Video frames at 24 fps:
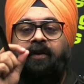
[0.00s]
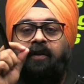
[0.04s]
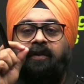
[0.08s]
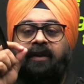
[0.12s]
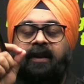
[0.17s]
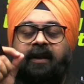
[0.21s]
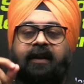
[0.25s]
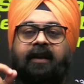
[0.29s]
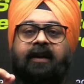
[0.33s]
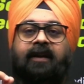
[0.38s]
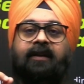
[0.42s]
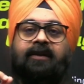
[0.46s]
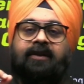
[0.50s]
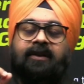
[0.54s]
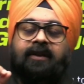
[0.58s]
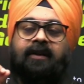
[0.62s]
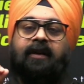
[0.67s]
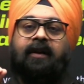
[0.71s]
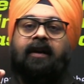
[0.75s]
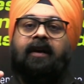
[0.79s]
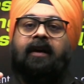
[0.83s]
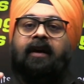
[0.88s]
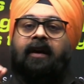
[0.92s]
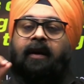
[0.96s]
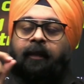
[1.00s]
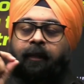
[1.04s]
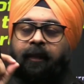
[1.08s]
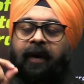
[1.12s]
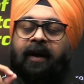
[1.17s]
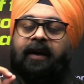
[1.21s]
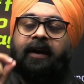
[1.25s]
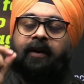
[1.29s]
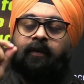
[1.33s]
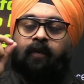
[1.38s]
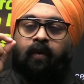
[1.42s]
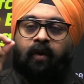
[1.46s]
on the gauge,
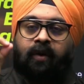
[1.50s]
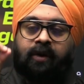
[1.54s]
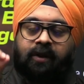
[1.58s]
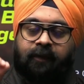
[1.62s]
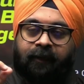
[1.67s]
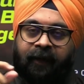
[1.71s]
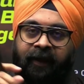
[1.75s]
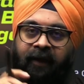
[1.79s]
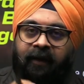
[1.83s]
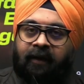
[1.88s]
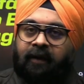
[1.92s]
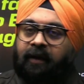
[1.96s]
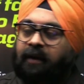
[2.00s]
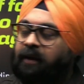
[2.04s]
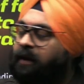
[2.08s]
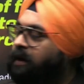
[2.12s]
but it was being